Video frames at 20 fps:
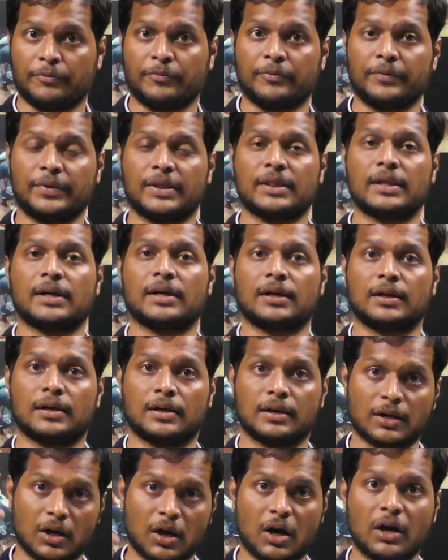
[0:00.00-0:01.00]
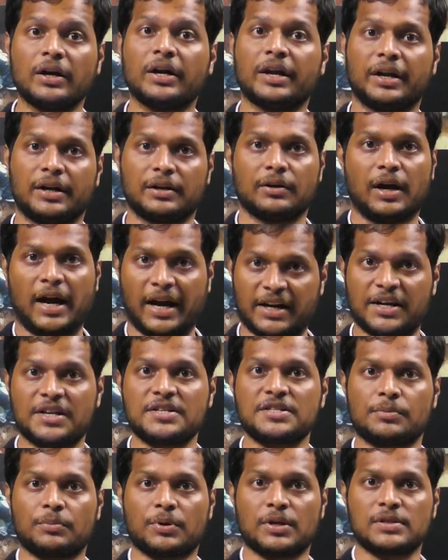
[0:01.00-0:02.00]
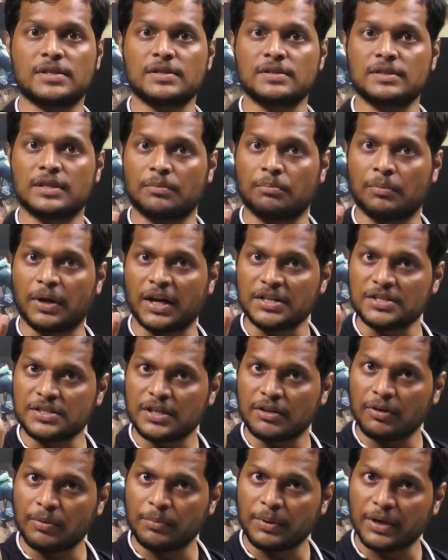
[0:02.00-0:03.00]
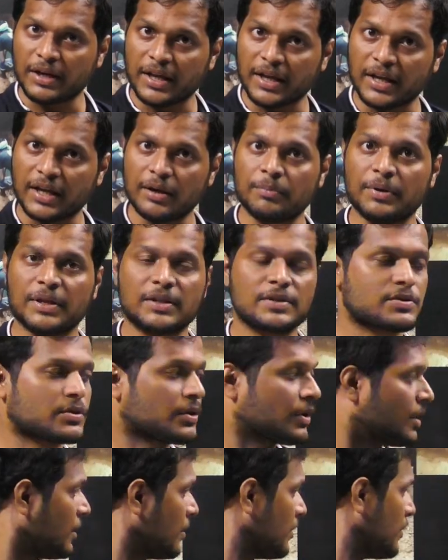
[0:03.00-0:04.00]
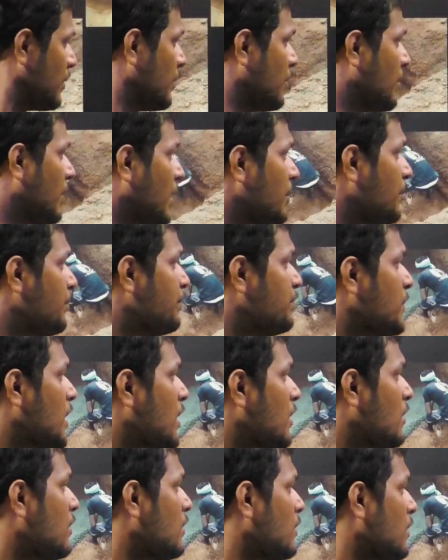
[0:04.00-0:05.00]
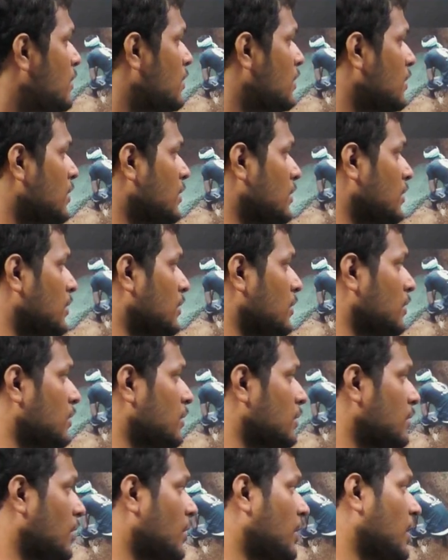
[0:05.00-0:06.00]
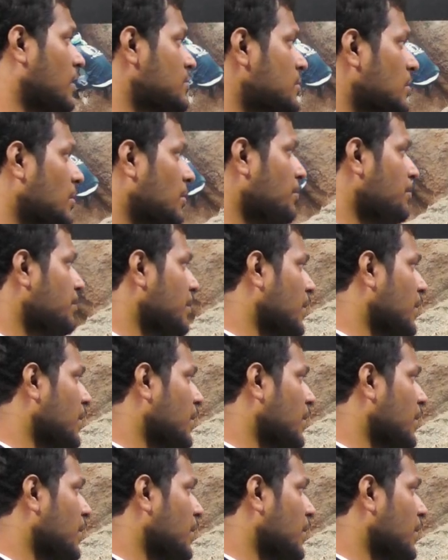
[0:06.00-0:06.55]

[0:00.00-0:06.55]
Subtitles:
in the concrete hydration process, that moisture will be taken by the soil. Okay. Okay, so